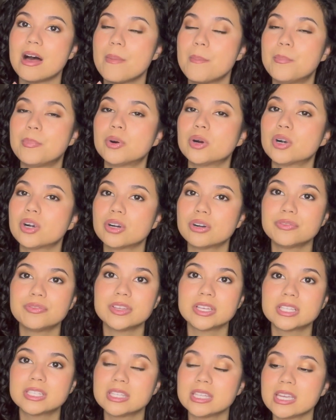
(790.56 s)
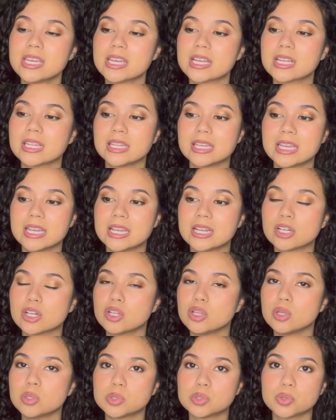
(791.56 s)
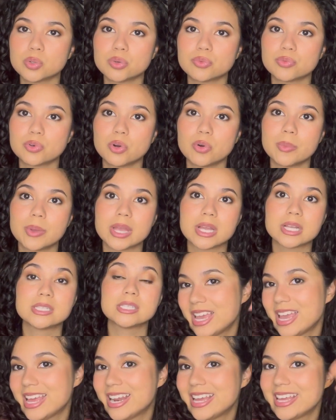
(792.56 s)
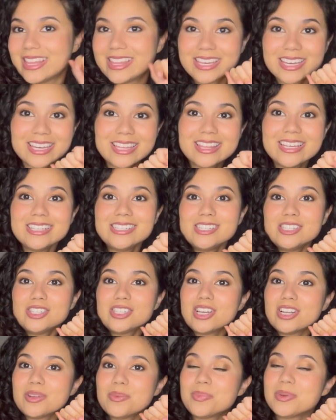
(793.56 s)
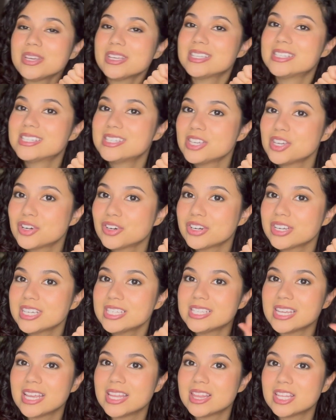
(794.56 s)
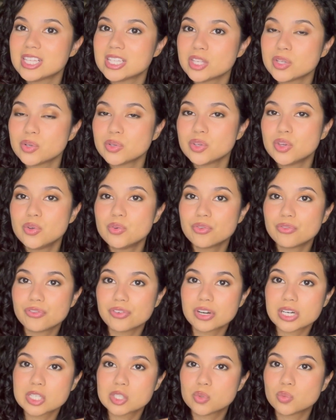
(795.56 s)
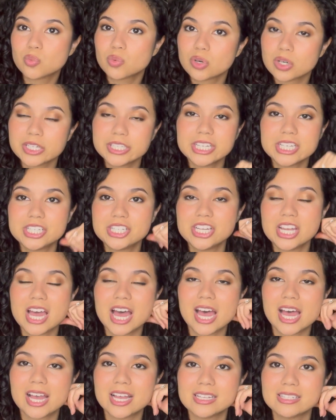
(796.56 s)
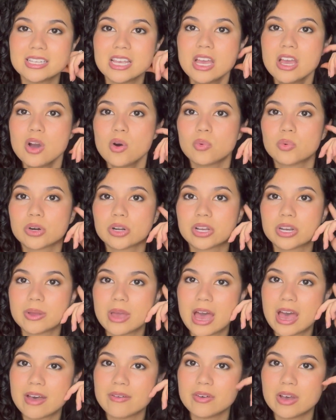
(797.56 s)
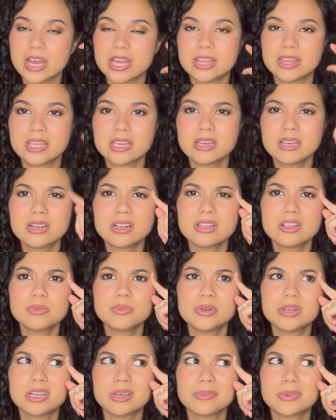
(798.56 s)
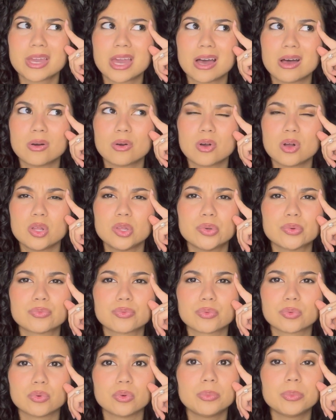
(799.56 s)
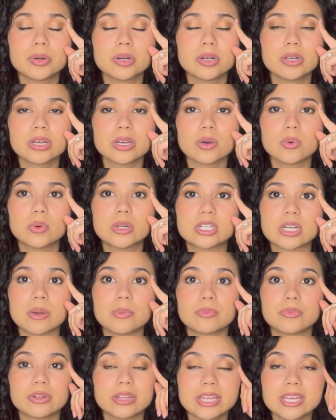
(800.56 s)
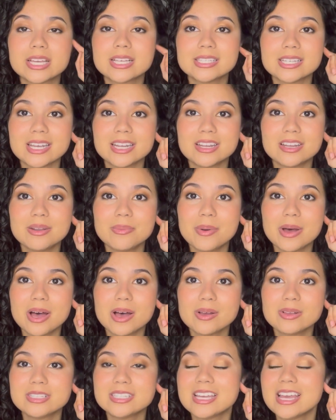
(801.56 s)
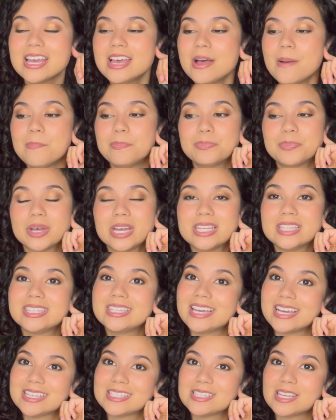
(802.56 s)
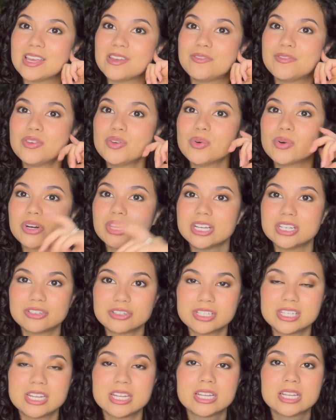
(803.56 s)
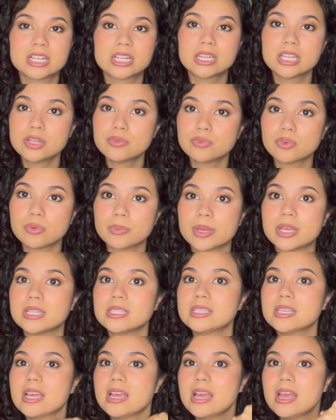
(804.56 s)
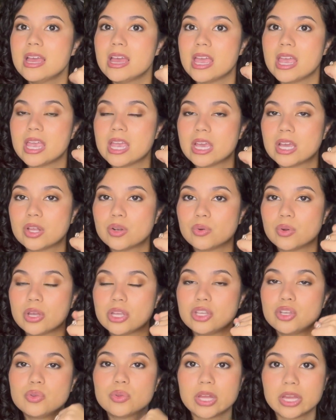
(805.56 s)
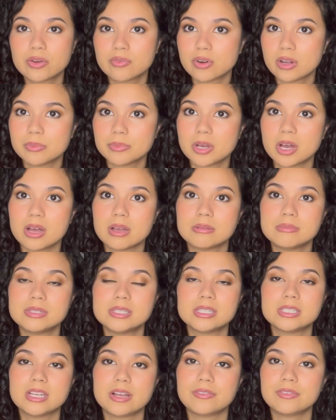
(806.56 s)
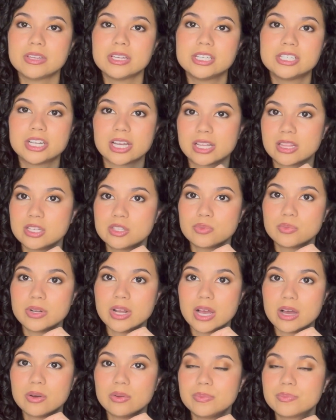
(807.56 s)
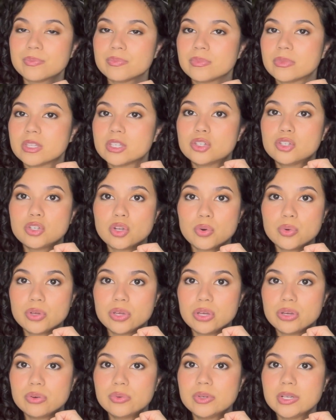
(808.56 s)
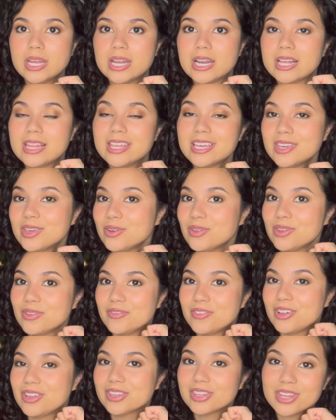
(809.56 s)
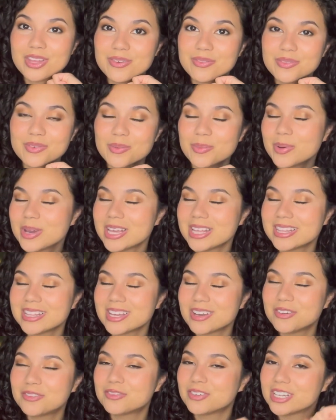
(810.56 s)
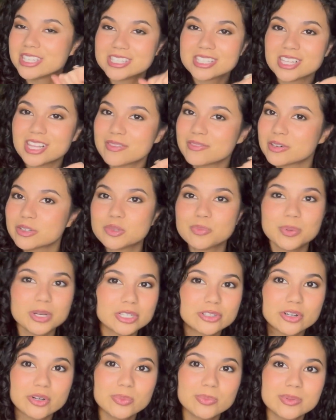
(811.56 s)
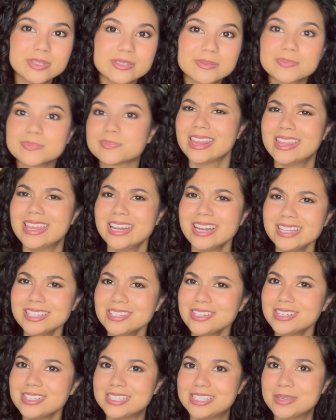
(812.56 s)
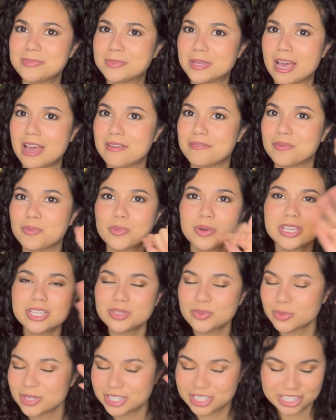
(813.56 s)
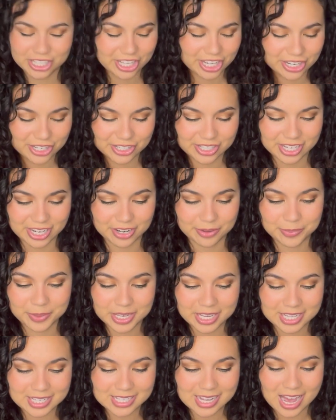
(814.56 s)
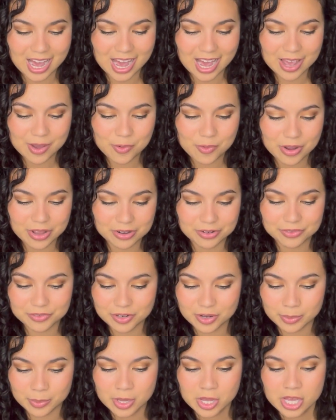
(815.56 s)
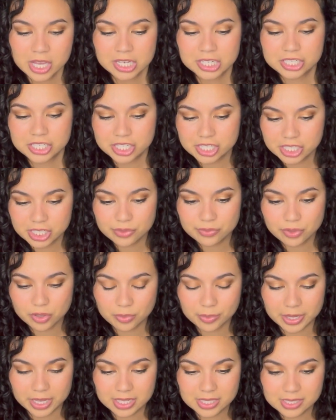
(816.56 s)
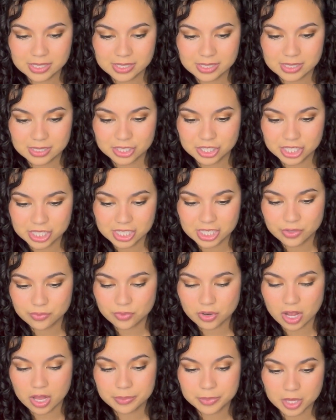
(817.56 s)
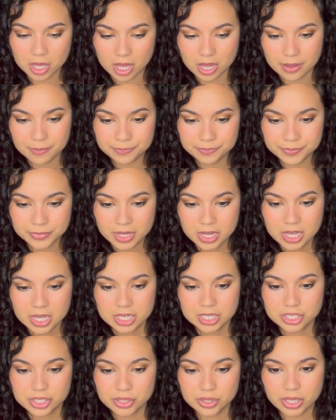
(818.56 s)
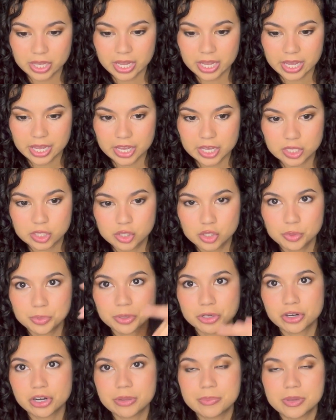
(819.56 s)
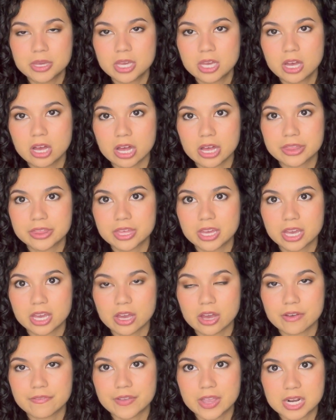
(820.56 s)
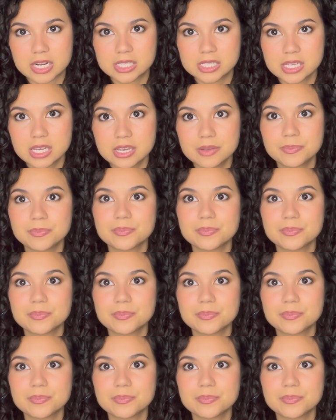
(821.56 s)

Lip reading: perfectly clean, closed-door romance. And I think this is gonna be a series in this little universe world that she has. We're gonna have, I think, another book coming out called The Rule Book, which I'm really excited about. But yes, if you are interested in clean romance and you like rom-coms, definitely check this one out. So cute, and I think you'll fall in love with Friends to Lovers book tropes. Then I took a deep dive. We switched gears here because I went from cheesy romance, cheesy rom-com, to like super creepy gothic fantasy.